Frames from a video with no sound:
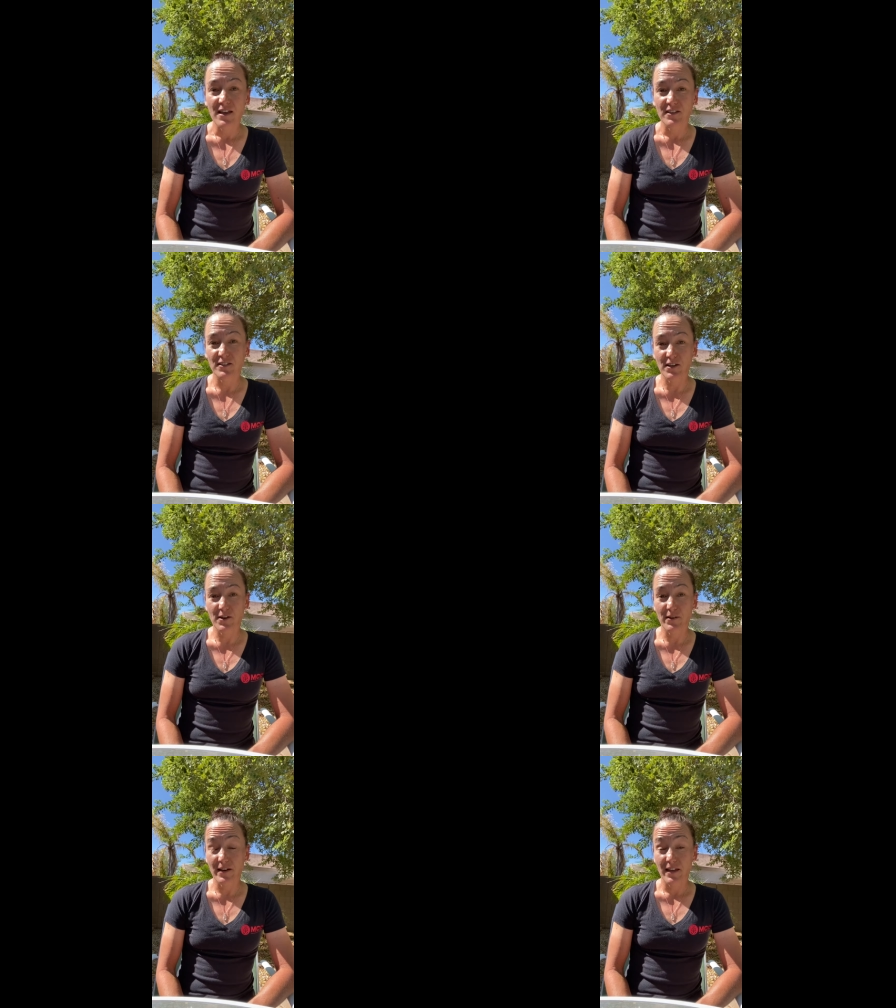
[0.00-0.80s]

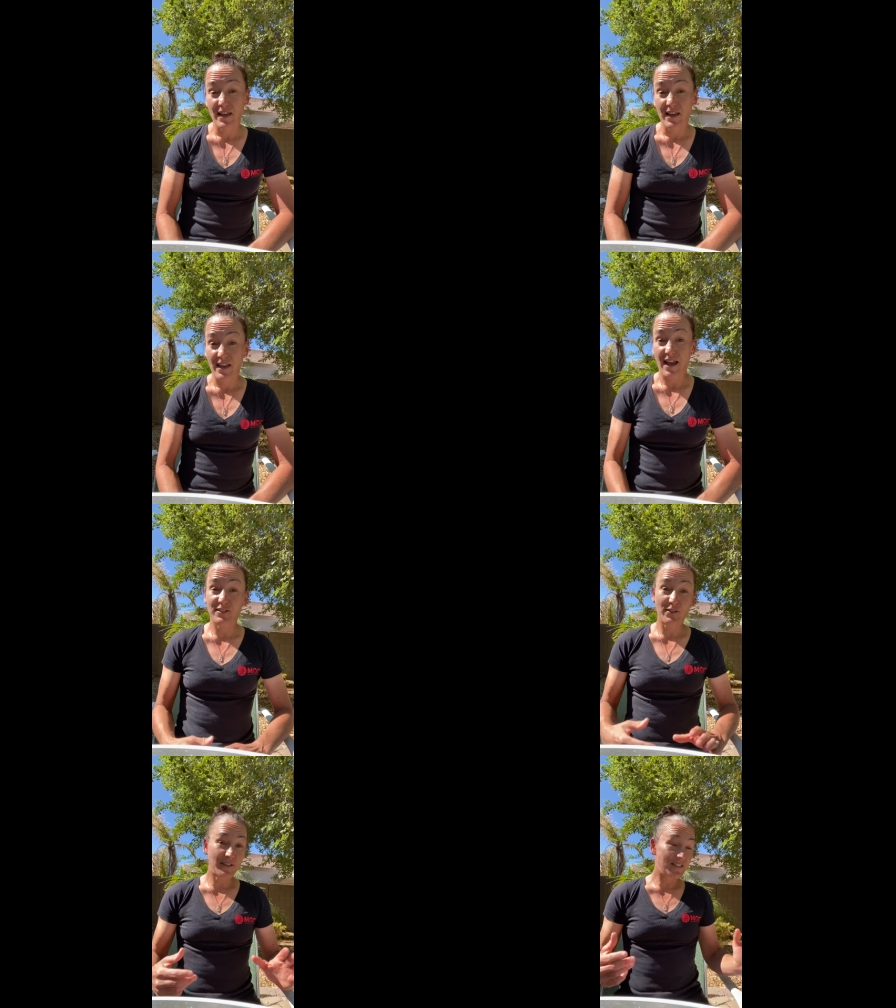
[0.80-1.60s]
So as
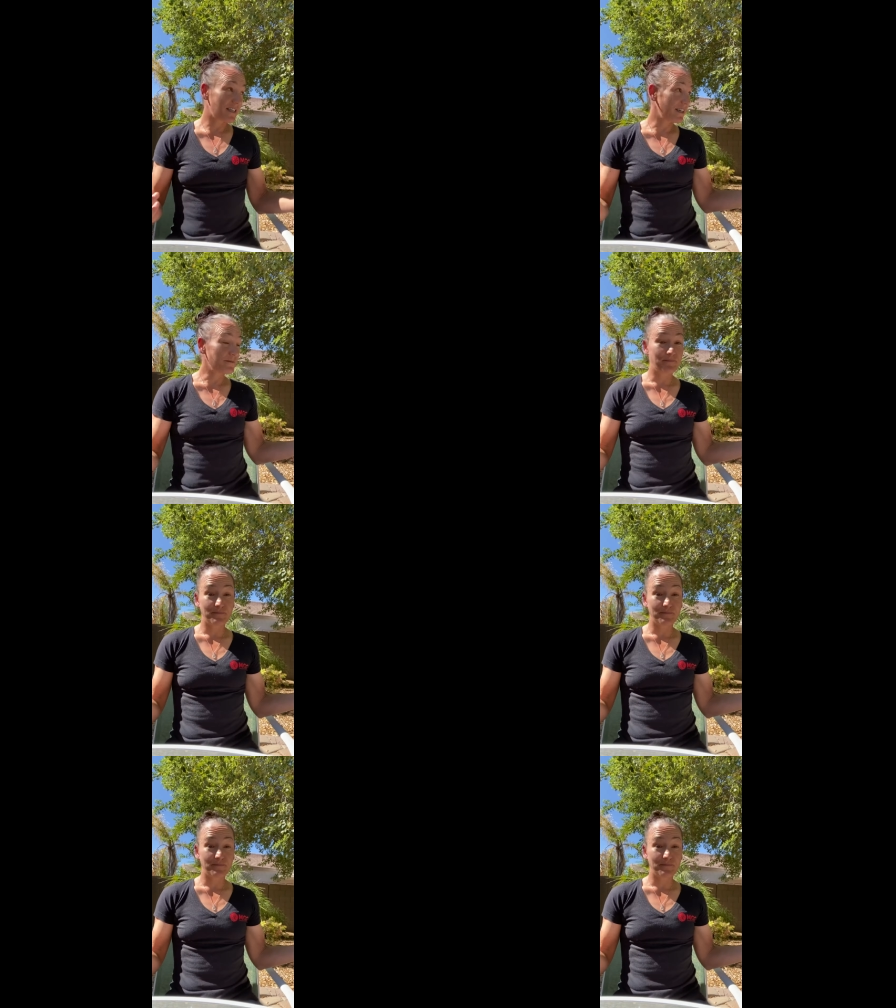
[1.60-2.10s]
you can see,